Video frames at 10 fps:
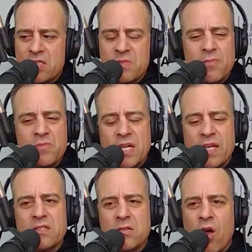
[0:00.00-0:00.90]
sometimes that
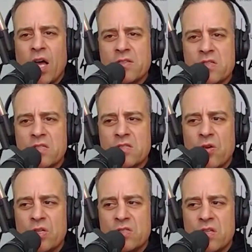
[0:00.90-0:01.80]
gets lost. And
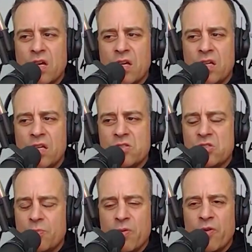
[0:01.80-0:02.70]
so it's
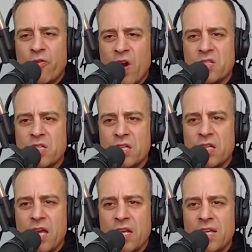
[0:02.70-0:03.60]
super refreshing,
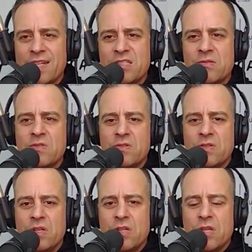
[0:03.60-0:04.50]
and it's
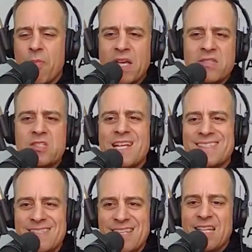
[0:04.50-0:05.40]
the message
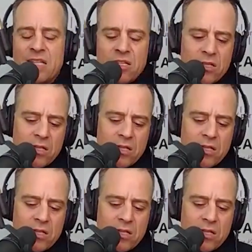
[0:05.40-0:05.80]
that's needed.